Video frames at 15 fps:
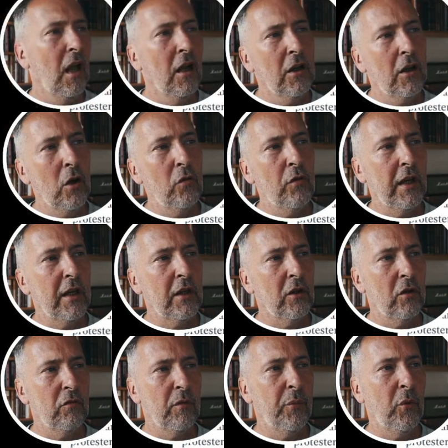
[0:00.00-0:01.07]
Go write
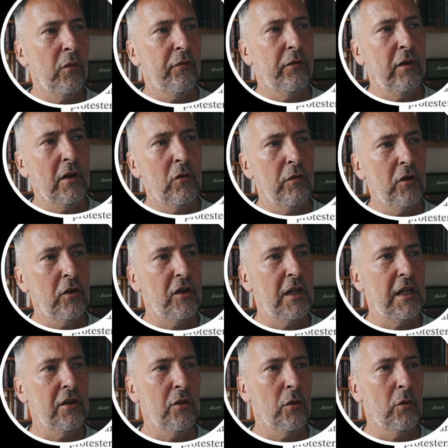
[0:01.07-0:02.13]
good report for Uncle Roger,
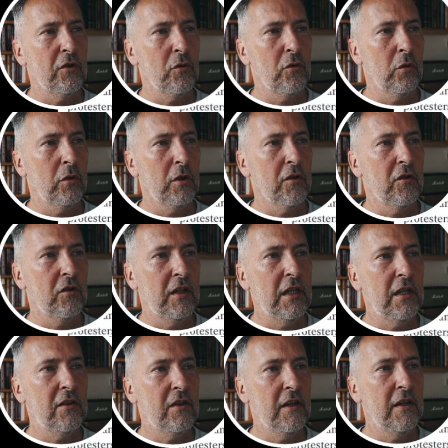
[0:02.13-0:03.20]
he told his audience.
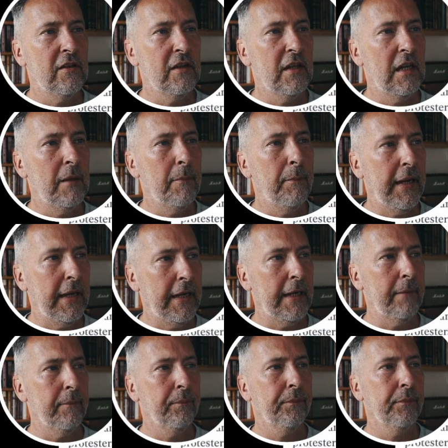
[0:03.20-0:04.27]
Dear CCP,